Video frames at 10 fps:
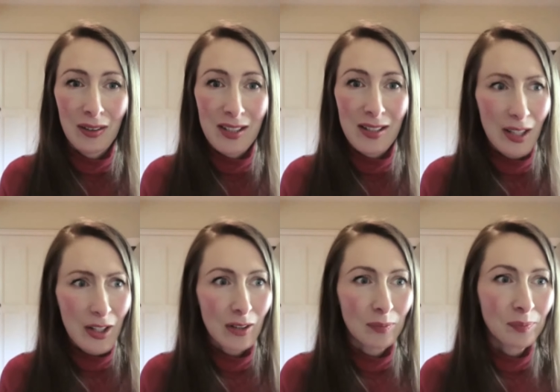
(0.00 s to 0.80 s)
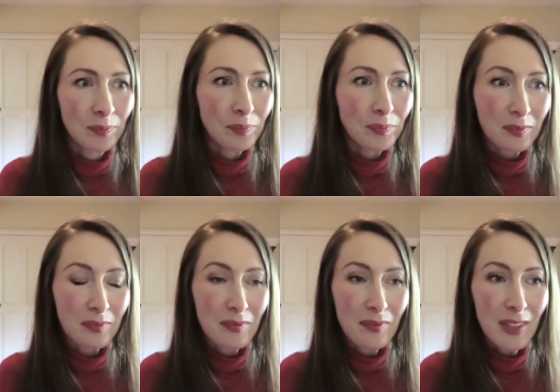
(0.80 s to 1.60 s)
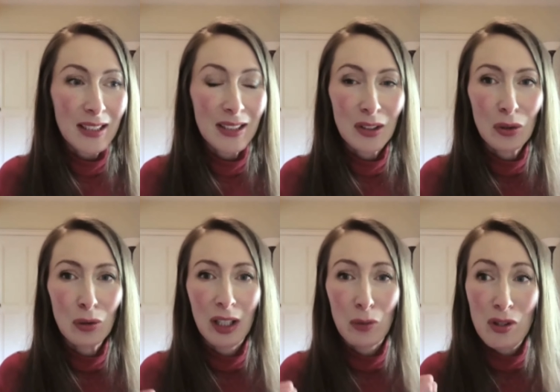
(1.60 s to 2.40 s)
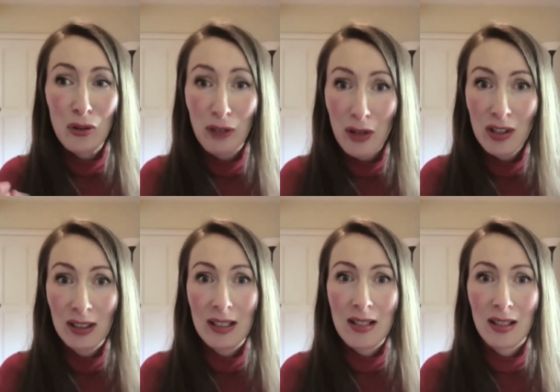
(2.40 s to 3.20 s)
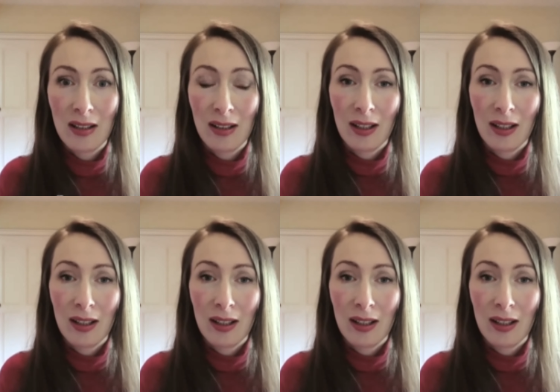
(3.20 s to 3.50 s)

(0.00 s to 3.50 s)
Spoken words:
destination. So that was 2019.